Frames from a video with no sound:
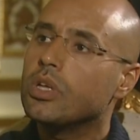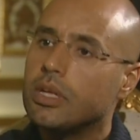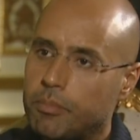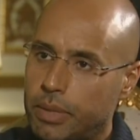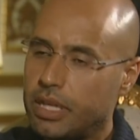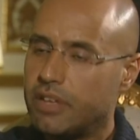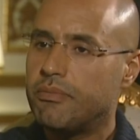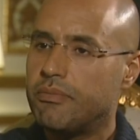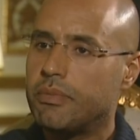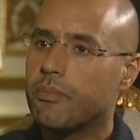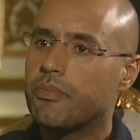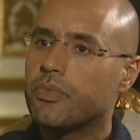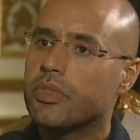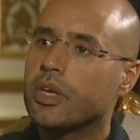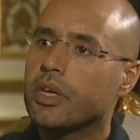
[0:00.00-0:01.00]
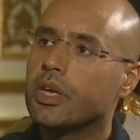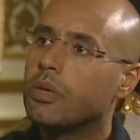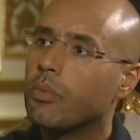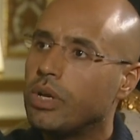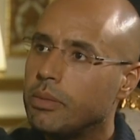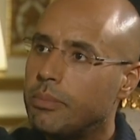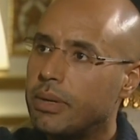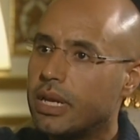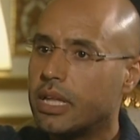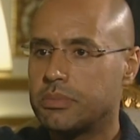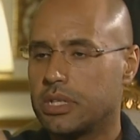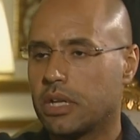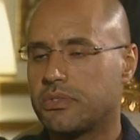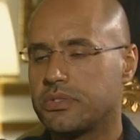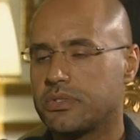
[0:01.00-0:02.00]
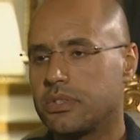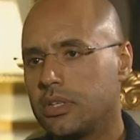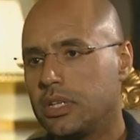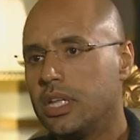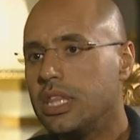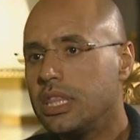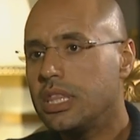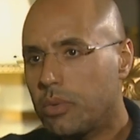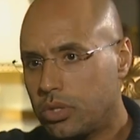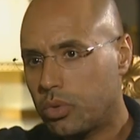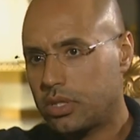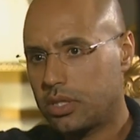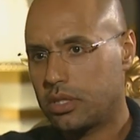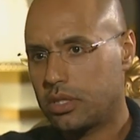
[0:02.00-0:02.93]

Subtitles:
believe me, they will liberate themselves. They will do it.